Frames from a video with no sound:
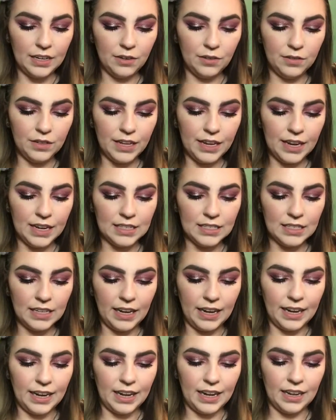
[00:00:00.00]
don't think it's
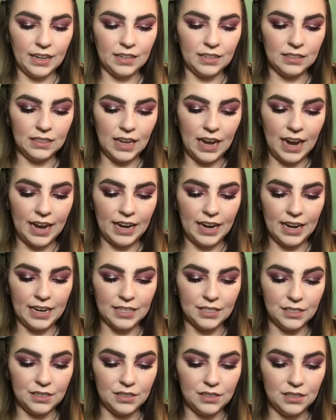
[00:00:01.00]
like light
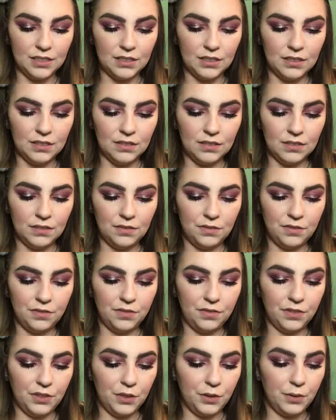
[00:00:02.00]
as
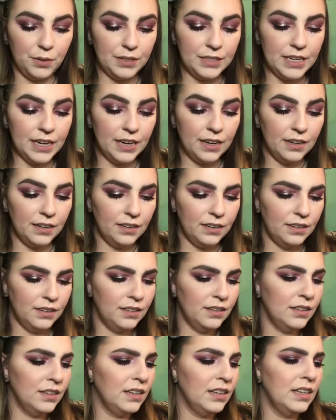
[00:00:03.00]
fluid. It
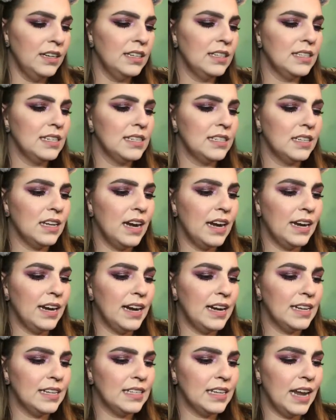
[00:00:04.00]
says light
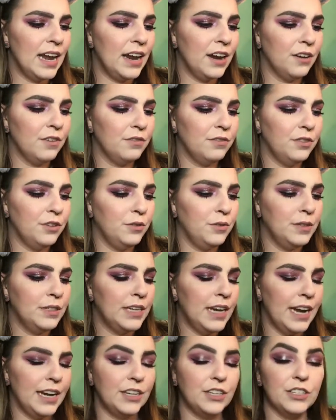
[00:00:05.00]
as air
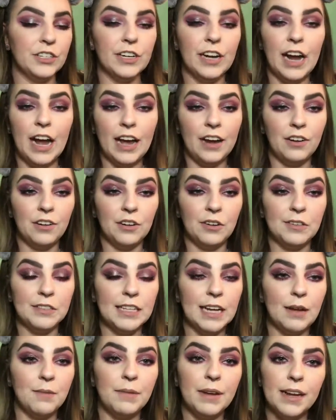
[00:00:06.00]
fluid texture. I don't know
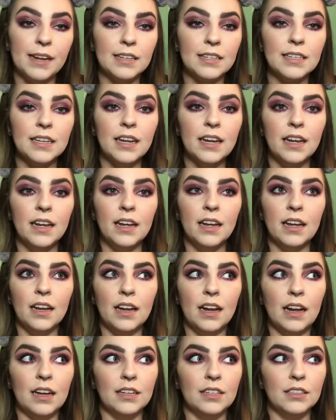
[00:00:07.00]
what that means.
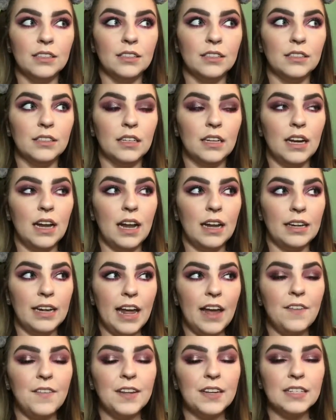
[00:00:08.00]

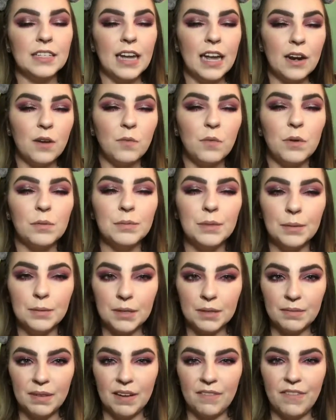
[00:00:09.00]
Now that's kind of warmed
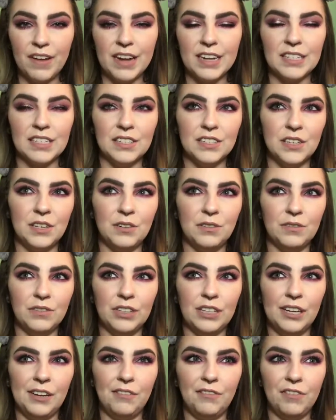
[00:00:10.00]
up to my face, I don't
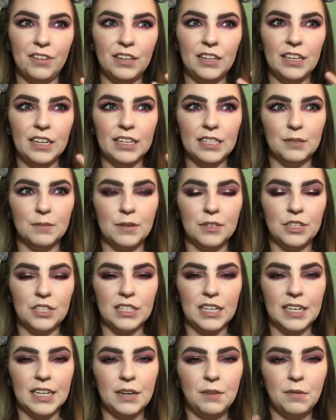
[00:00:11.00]
really feel it as much
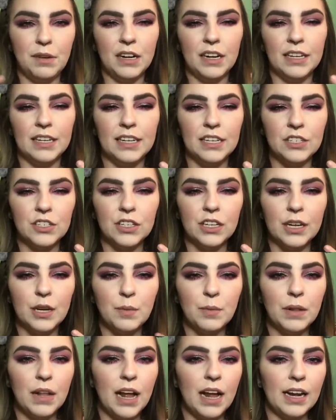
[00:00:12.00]
as I did when I
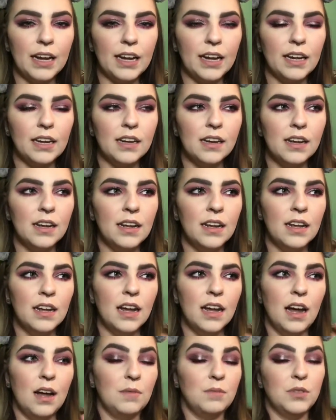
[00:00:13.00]
initially applied it.
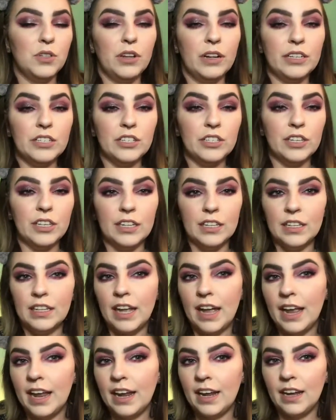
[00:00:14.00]
So that's a good
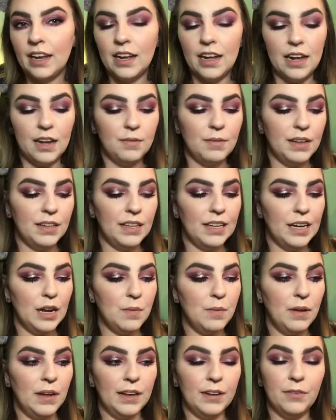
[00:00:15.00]
thing. I think
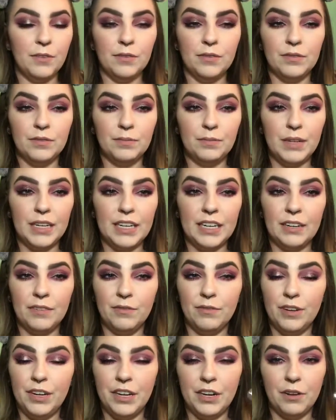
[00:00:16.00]
I'll probably
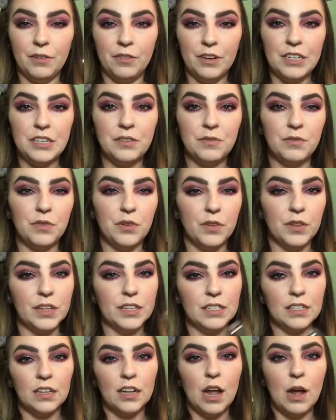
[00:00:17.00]
be, reaching for
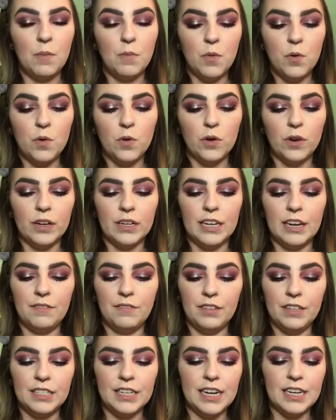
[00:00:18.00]
this a lot more and
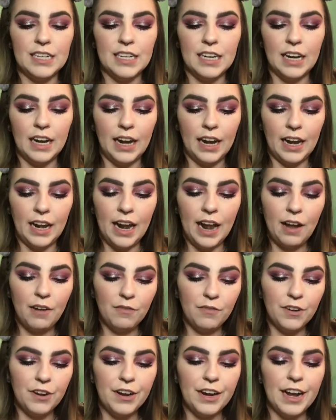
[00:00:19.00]
definitely testing it
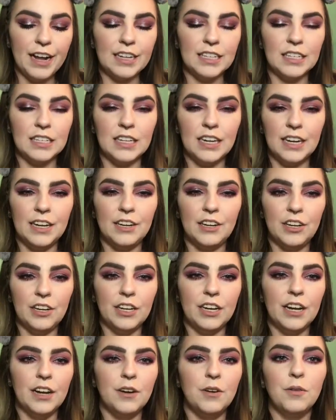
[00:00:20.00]
out for you guys and letting
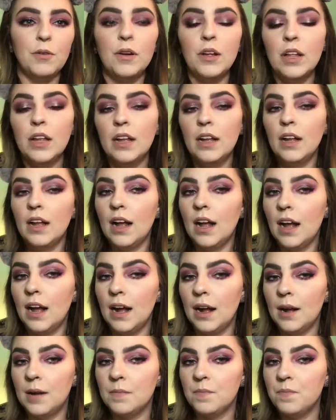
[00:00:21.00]
you know.
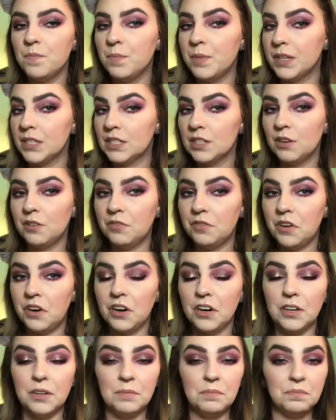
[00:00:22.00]
But so
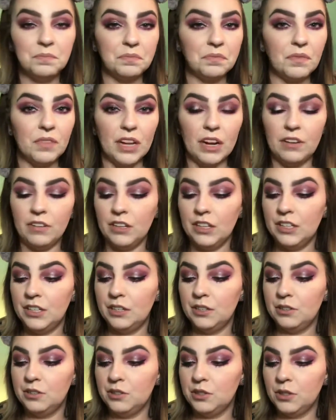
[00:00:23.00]
far, I really
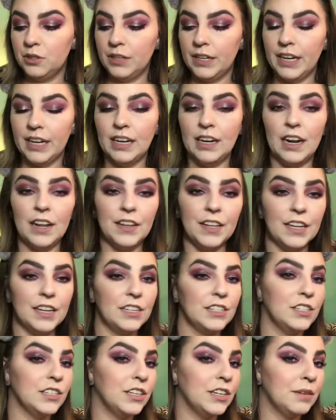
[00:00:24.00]
do enjoy it. I
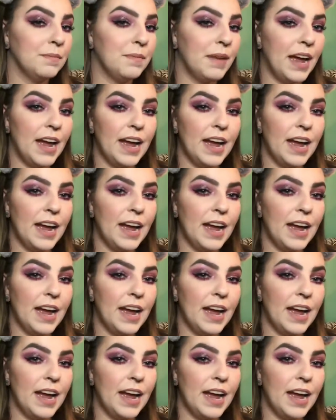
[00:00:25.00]
think it's a good